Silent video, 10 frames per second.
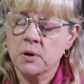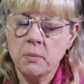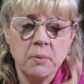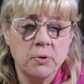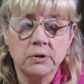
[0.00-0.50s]

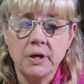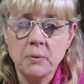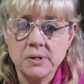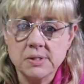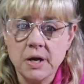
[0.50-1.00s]
My birthday
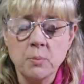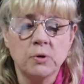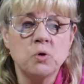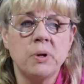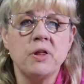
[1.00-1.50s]
was
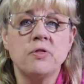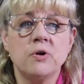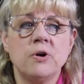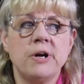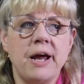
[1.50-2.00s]
April
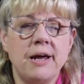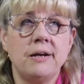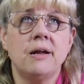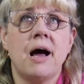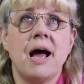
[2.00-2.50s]
23rd,
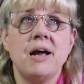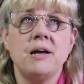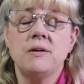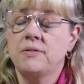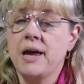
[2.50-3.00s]

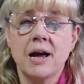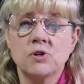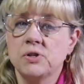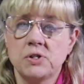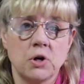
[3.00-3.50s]
and they
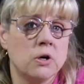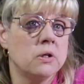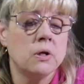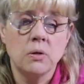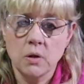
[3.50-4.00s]
actually
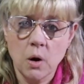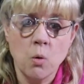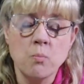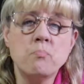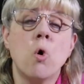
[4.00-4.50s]
started
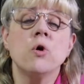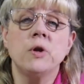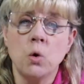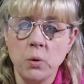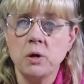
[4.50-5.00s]
more
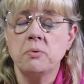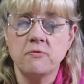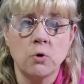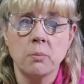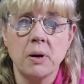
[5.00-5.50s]
than a week
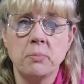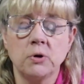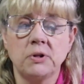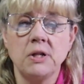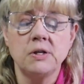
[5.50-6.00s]
before my
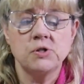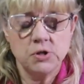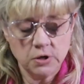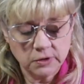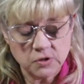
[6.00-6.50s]
birthday this
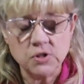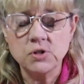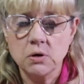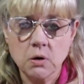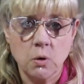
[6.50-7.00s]
year, and they're
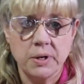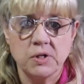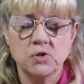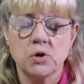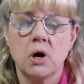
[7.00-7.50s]
still
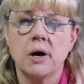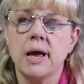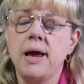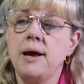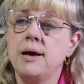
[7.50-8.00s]
going
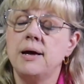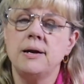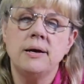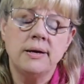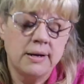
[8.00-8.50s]
strong. And